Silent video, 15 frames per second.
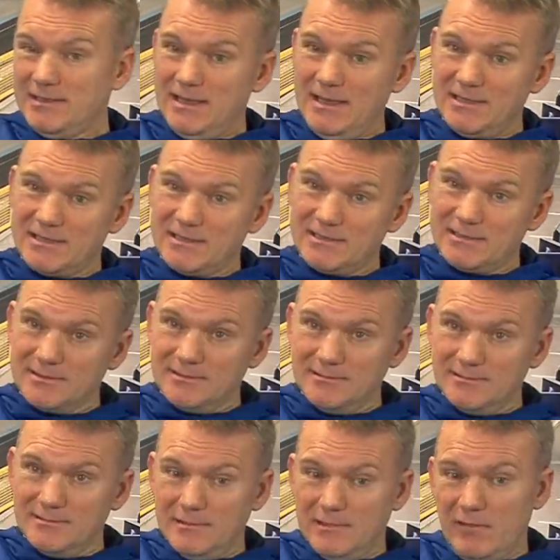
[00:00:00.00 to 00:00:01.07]
It's
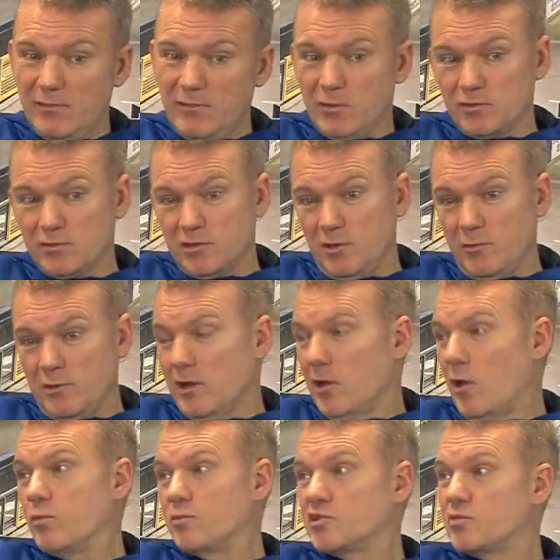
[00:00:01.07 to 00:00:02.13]
if you could do a
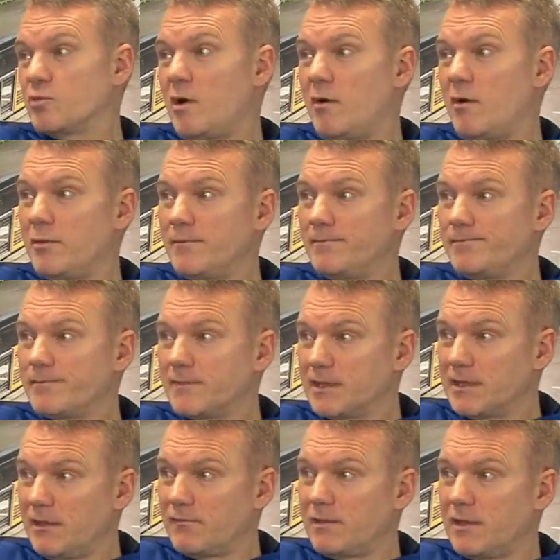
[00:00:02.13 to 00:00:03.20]
loan swap and
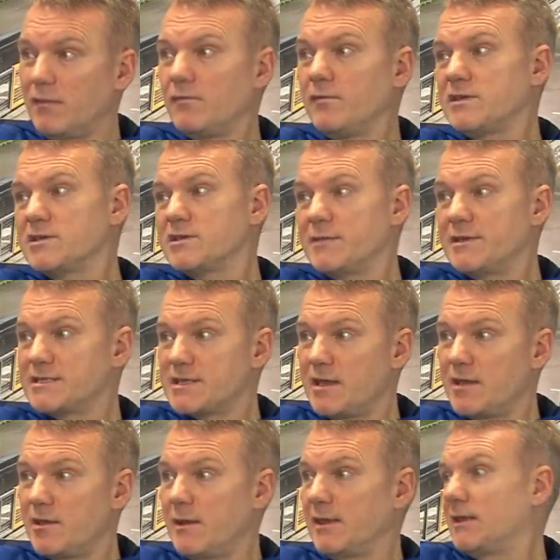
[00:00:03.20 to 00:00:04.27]
give Gylfi to Inter,
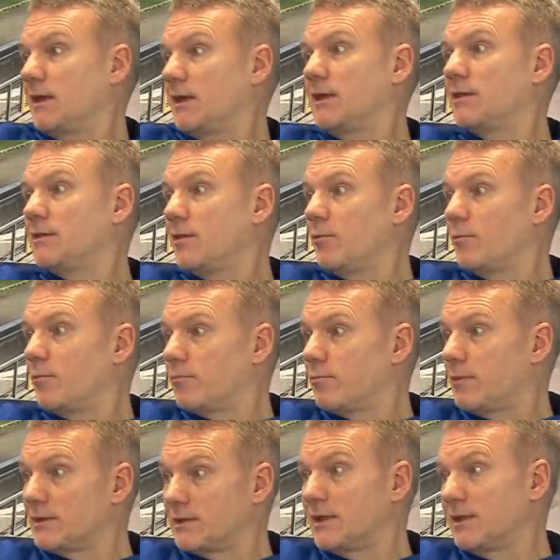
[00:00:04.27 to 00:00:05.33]
who I think he'd do.
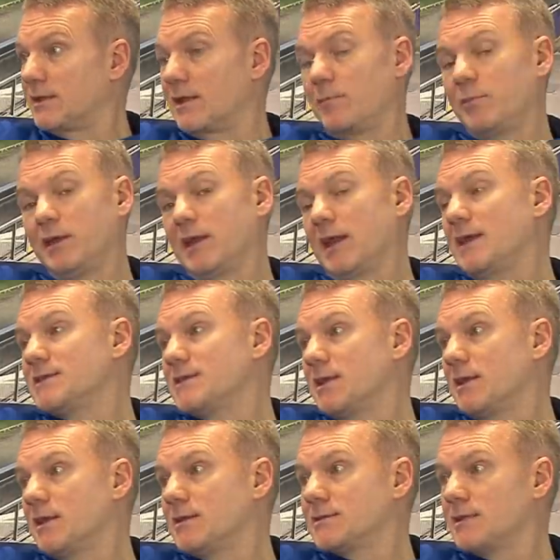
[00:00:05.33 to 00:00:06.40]
I think he'd be great
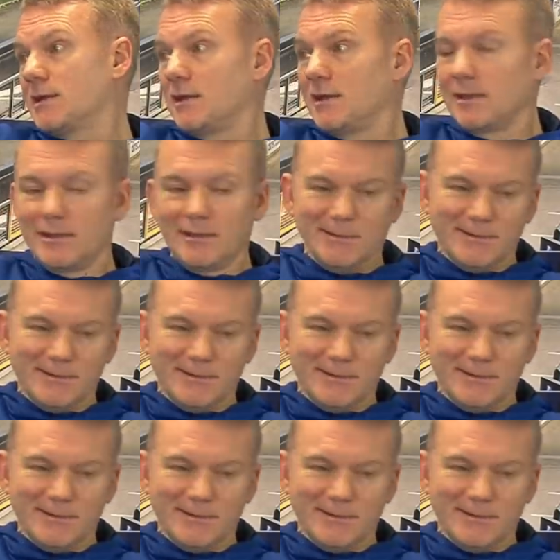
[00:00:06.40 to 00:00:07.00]
in Italy.